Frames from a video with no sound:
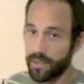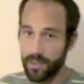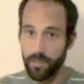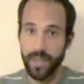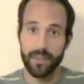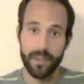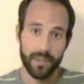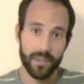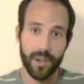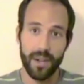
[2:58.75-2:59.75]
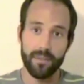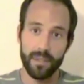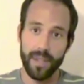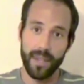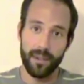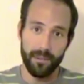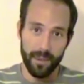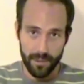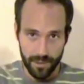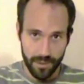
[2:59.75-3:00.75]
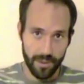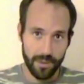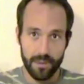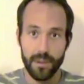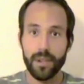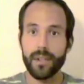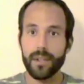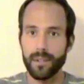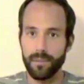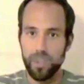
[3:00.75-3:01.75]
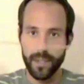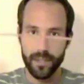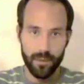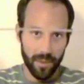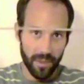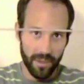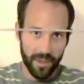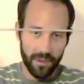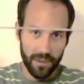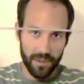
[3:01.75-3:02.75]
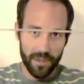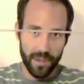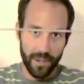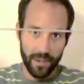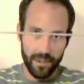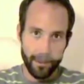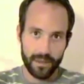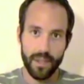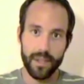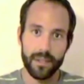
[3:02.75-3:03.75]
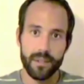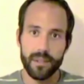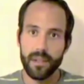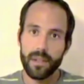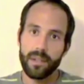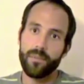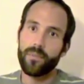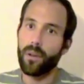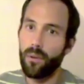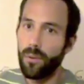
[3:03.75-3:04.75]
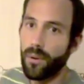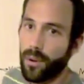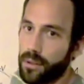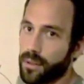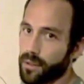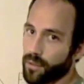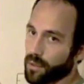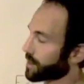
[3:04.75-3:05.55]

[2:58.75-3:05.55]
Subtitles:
the speed that it's traveling at around the circle. The radius would be the length of the string in this case. Or if you